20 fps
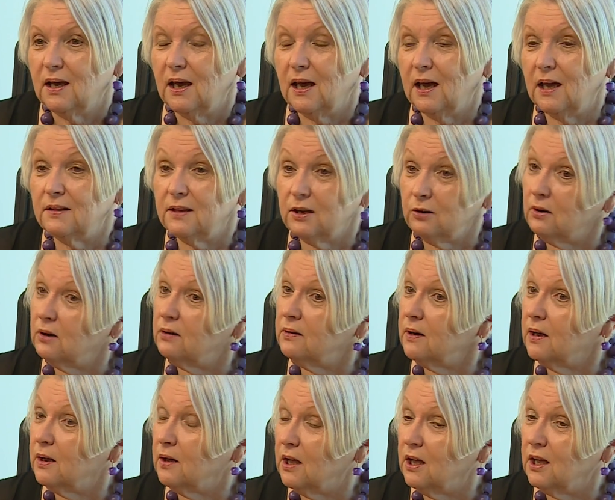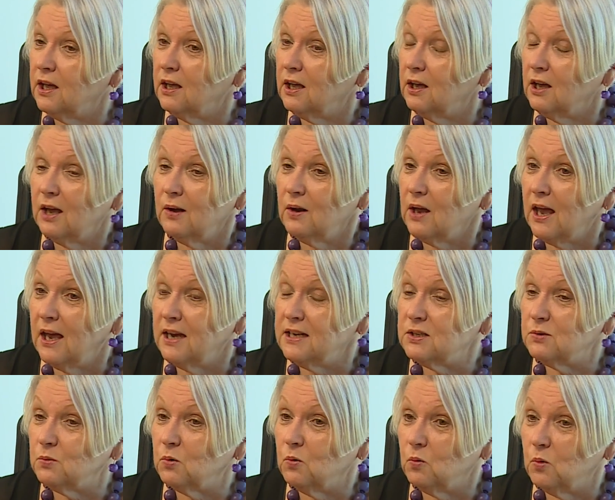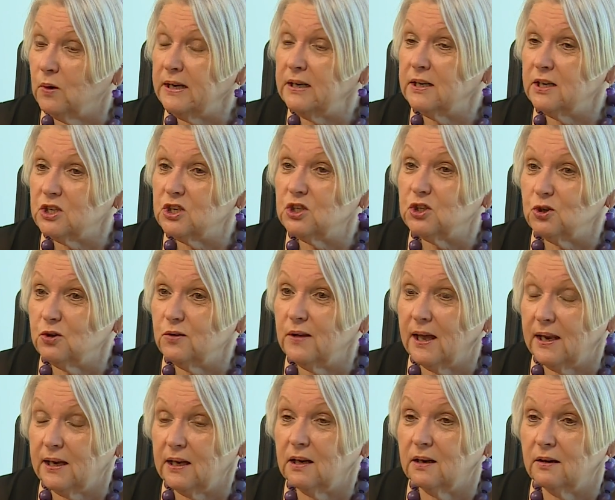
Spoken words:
and and we need to do that